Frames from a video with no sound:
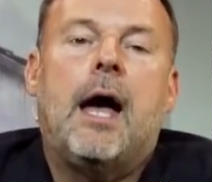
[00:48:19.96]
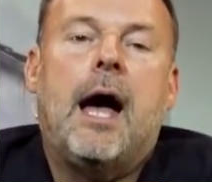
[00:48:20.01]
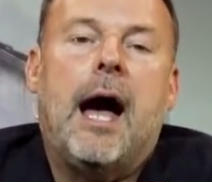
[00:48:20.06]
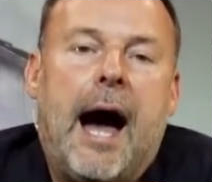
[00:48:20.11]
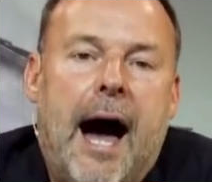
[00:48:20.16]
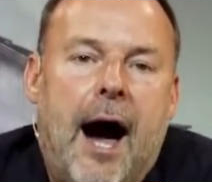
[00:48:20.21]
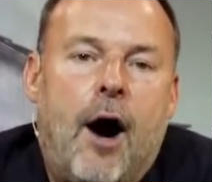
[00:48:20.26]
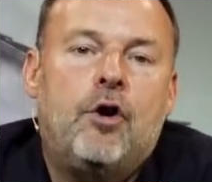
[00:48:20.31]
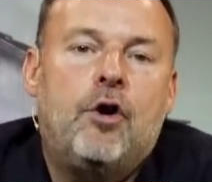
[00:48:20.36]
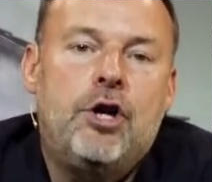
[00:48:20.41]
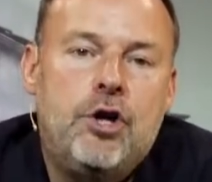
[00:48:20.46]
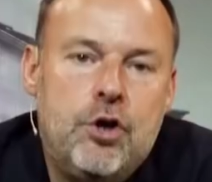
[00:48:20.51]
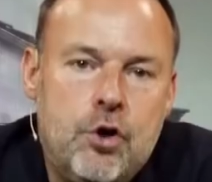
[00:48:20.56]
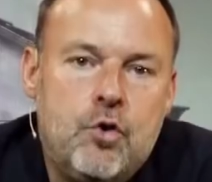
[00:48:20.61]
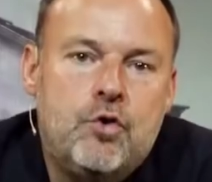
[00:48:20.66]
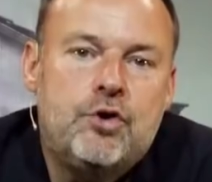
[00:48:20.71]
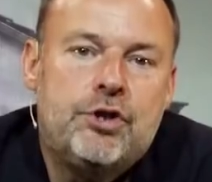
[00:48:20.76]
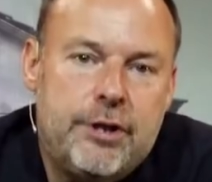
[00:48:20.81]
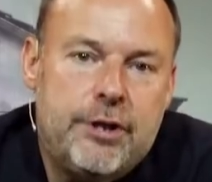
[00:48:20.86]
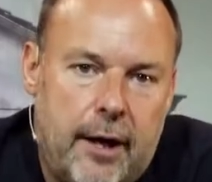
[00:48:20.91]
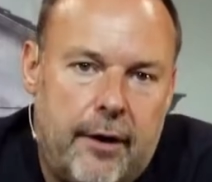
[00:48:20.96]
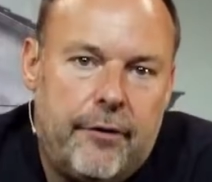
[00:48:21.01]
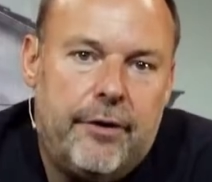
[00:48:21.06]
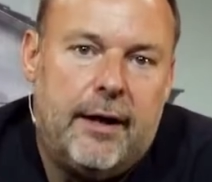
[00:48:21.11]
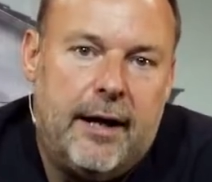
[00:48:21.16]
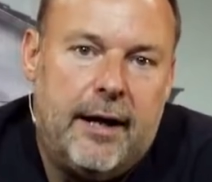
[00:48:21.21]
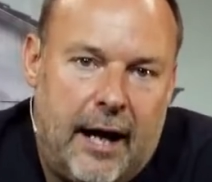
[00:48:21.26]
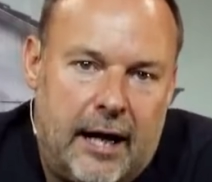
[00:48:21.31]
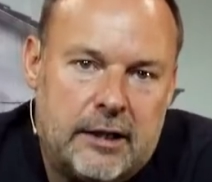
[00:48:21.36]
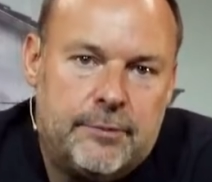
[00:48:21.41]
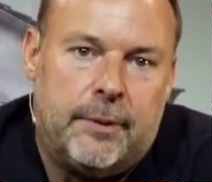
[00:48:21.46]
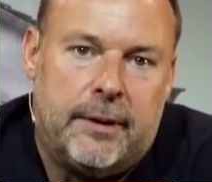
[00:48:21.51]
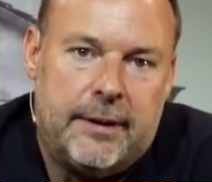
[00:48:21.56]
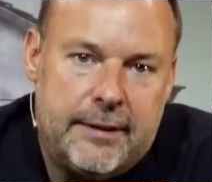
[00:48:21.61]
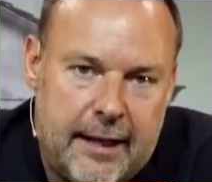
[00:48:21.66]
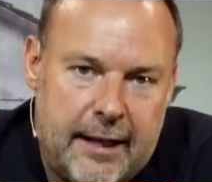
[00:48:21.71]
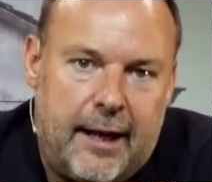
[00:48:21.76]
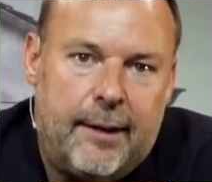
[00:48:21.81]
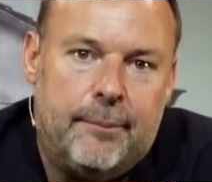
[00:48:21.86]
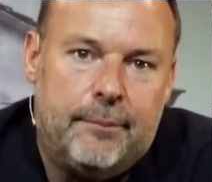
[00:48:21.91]
How do you share the gospel at
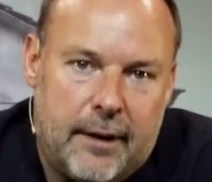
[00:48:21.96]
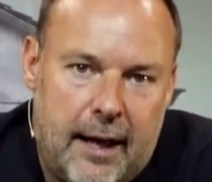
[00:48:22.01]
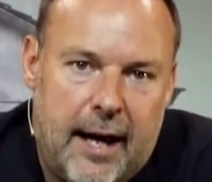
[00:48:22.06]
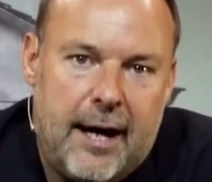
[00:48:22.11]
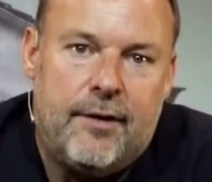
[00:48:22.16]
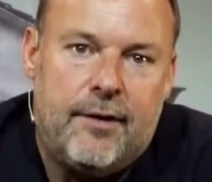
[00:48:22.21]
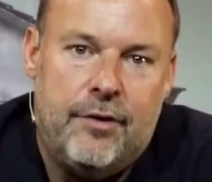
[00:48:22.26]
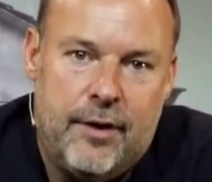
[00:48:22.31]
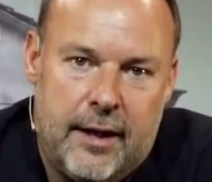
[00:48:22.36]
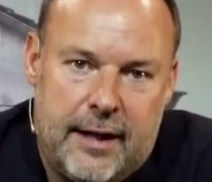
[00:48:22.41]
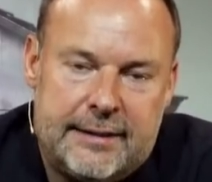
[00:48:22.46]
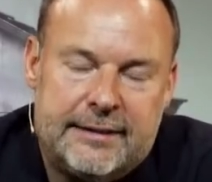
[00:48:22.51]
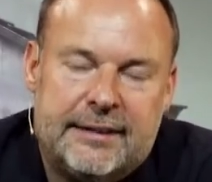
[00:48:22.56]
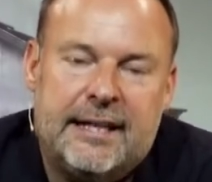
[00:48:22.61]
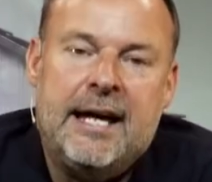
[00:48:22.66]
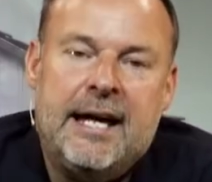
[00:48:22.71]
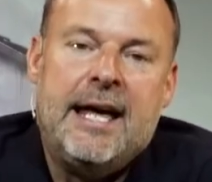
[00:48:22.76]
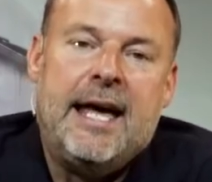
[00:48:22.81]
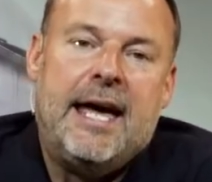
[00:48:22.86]
a time like this?